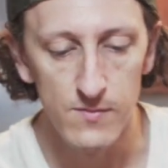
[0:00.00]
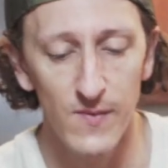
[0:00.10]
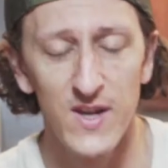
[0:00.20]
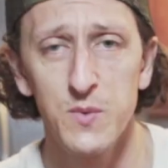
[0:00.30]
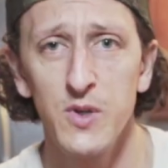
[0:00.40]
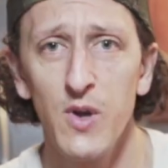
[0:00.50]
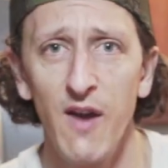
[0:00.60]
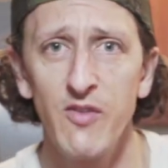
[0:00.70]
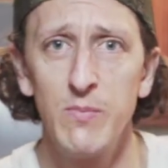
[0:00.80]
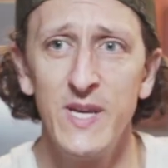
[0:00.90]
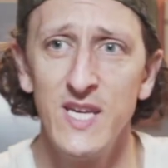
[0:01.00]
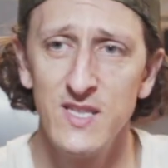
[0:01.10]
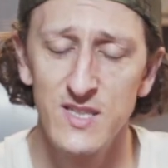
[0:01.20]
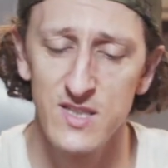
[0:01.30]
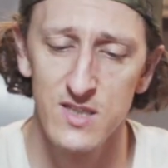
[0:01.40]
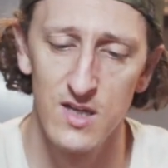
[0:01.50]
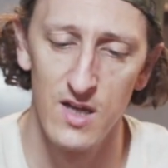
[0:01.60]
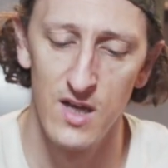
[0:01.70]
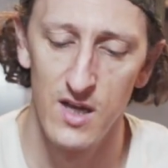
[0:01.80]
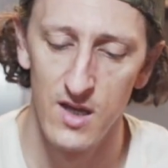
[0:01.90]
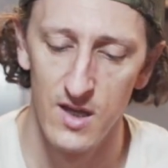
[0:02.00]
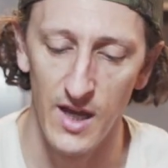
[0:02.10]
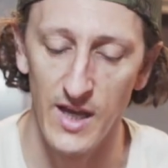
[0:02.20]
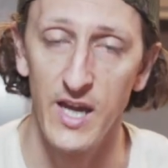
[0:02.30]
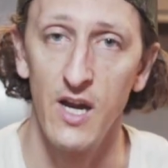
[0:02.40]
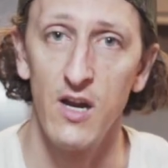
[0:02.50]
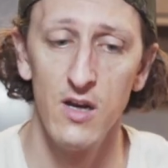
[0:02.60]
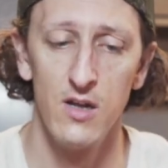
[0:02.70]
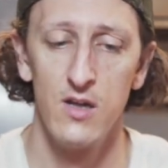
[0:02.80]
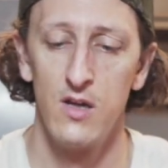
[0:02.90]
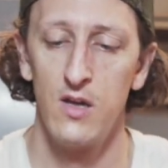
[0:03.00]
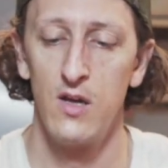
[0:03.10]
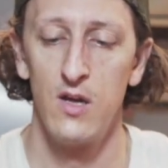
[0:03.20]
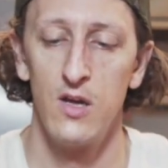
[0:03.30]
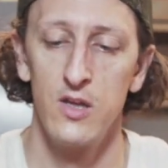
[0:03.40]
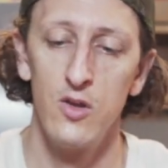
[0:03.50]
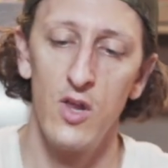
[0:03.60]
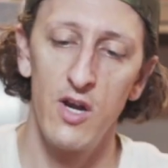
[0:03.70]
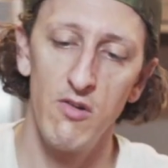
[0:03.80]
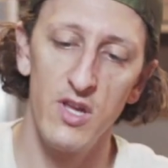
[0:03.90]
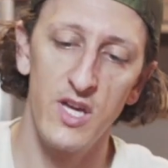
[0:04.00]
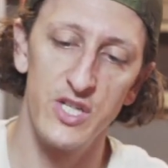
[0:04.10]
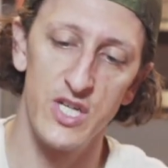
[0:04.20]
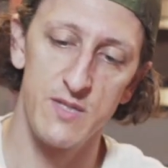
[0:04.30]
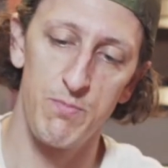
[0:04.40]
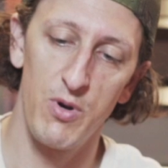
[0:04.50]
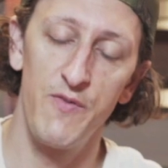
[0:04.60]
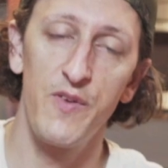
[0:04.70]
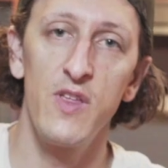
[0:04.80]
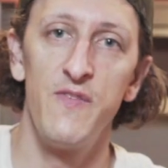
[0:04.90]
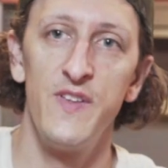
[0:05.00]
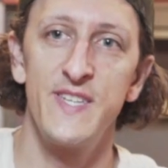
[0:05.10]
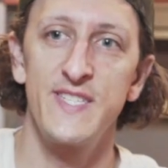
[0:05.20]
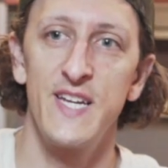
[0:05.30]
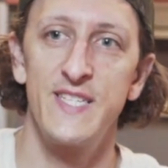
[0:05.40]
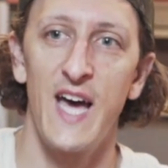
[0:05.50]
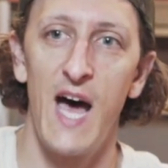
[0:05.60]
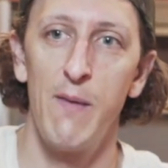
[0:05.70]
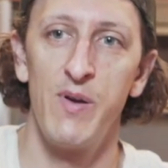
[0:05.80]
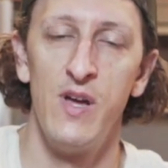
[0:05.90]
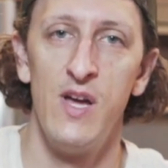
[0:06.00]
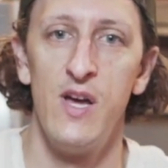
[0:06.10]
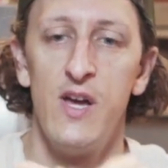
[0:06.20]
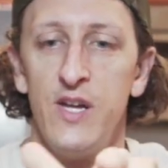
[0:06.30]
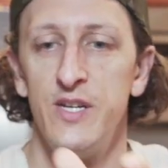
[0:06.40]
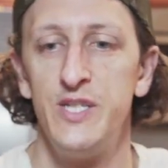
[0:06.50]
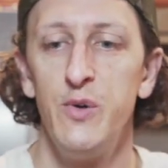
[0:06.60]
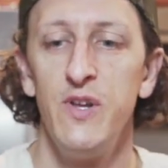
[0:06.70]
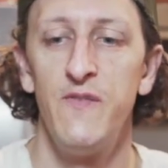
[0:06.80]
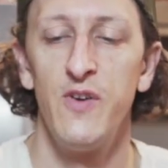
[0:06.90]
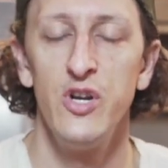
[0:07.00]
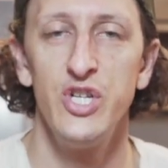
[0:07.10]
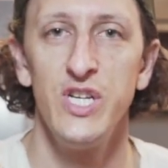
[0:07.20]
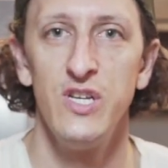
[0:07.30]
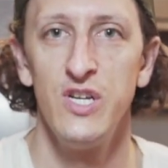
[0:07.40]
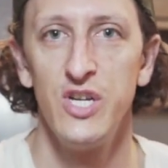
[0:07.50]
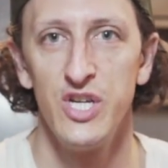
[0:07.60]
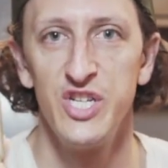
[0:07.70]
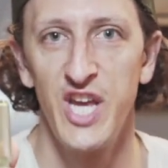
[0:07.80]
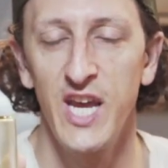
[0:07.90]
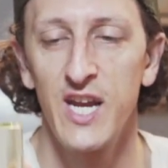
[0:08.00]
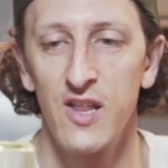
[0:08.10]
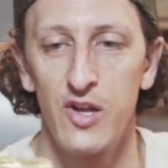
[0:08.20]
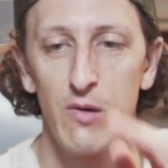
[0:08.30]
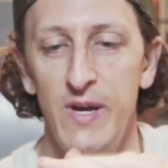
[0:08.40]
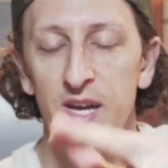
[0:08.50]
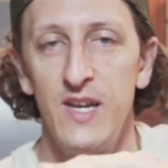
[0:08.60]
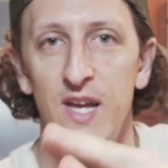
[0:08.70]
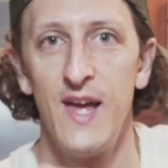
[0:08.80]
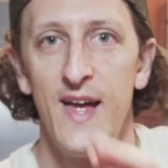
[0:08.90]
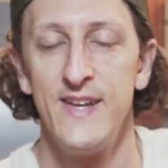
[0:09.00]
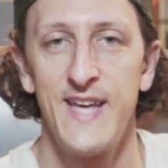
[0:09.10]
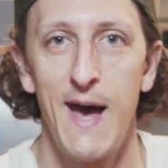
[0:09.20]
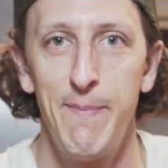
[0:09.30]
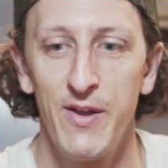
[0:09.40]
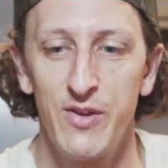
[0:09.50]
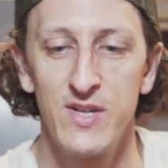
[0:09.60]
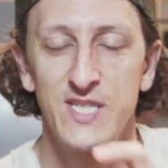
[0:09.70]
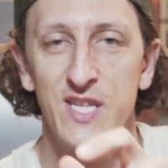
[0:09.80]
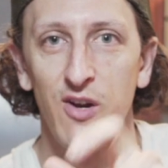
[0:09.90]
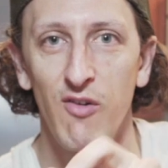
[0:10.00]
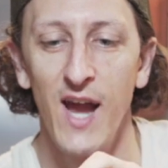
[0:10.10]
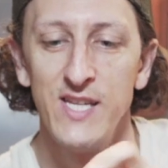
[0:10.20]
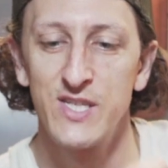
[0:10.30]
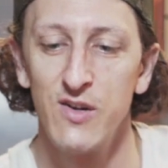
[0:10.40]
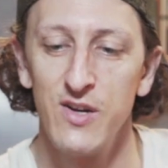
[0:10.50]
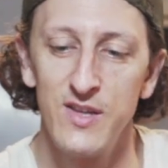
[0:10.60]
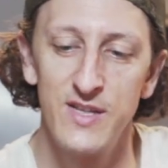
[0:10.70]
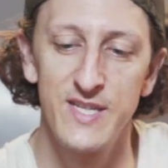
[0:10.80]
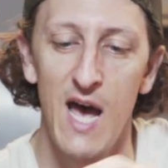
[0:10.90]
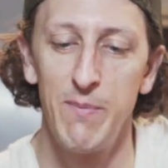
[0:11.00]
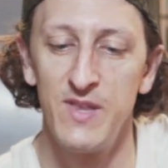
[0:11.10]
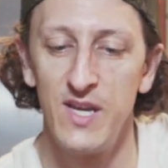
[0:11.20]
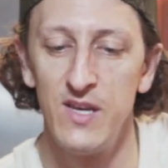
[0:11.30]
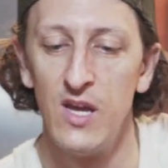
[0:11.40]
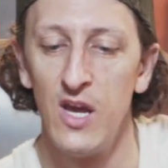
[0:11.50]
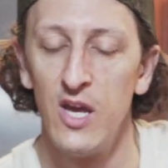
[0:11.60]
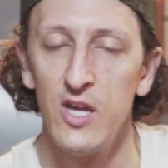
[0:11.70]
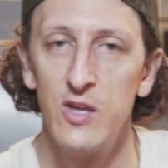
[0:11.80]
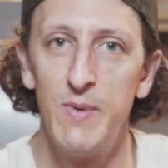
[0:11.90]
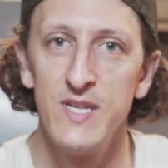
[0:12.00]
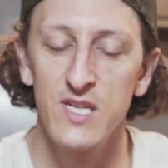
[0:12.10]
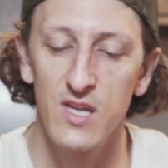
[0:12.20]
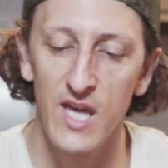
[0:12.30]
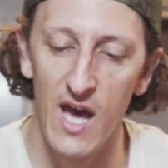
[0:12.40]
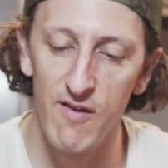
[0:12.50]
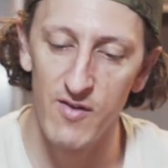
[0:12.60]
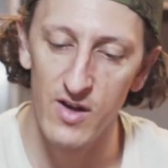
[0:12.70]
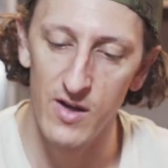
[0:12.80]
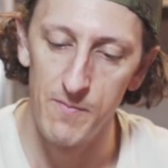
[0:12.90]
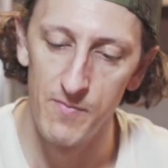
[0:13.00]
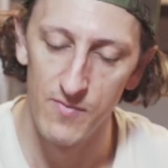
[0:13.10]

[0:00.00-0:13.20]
is when you have your beans in here, you literally can just perfectly fit this on top, do an inversion, shake it a little bit, tap out the rest of the grinds that are in the top, and then you basically have a